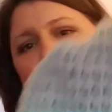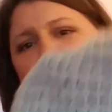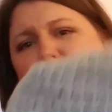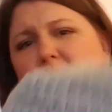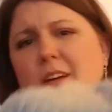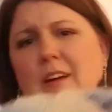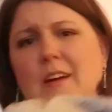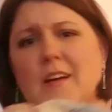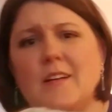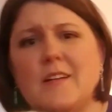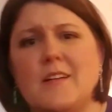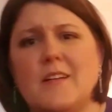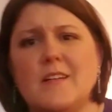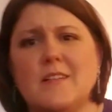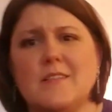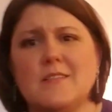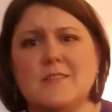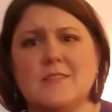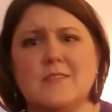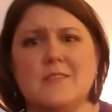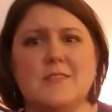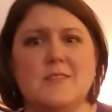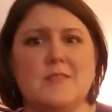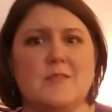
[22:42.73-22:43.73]
Weird
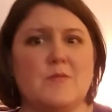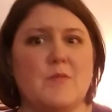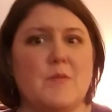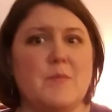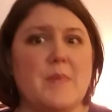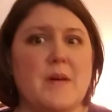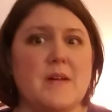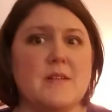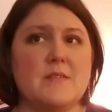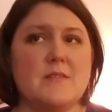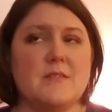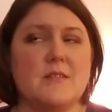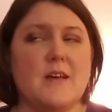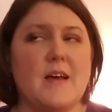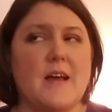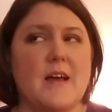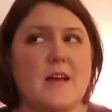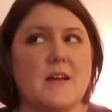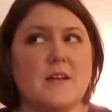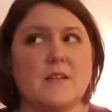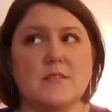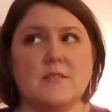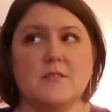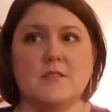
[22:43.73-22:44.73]
because Rapunzel
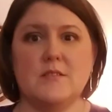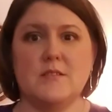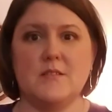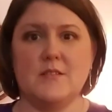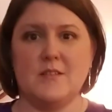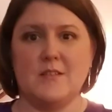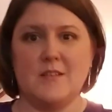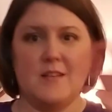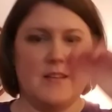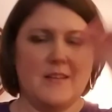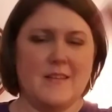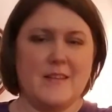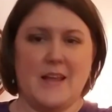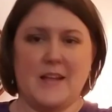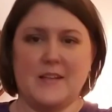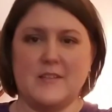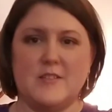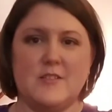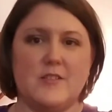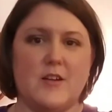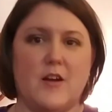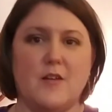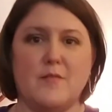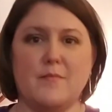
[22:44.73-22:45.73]
has that
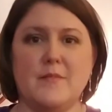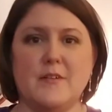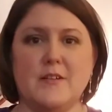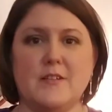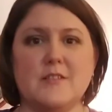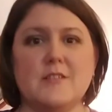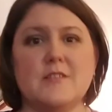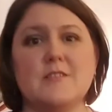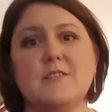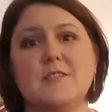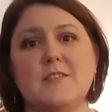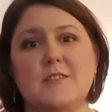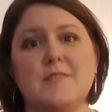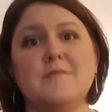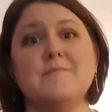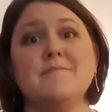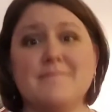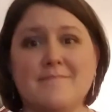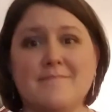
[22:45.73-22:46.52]
starburst.